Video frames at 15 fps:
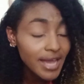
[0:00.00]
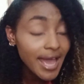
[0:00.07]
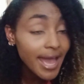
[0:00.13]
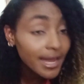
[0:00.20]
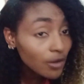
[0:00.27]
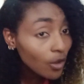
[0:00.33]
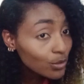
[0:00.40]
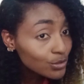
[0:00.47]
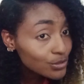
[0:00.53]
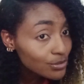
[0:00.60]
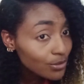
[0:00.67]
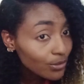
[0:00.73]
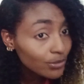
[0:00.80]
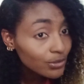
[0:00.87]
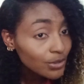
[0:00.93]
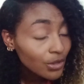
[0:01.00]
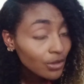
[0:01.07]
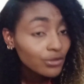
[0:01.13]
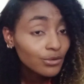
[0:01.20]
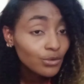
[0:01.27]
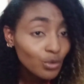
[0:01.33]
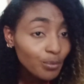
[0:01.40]
And also,
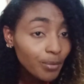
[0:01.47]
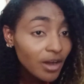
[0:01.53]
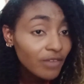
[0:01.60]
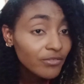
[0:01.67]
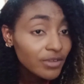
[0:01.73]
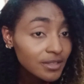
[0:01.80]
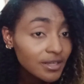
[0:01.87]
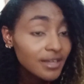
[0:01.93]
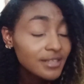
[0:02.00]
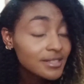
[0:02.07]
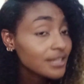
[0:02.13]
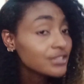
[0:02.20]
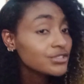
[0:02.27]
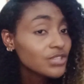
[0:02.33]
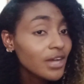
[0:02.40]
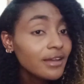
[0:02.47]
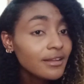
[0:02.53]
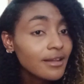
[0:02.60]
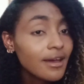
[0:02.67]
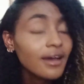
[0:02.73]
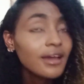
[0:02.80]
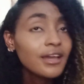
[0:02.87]
the cool of it is in
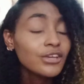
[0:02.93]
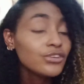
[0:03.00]
China,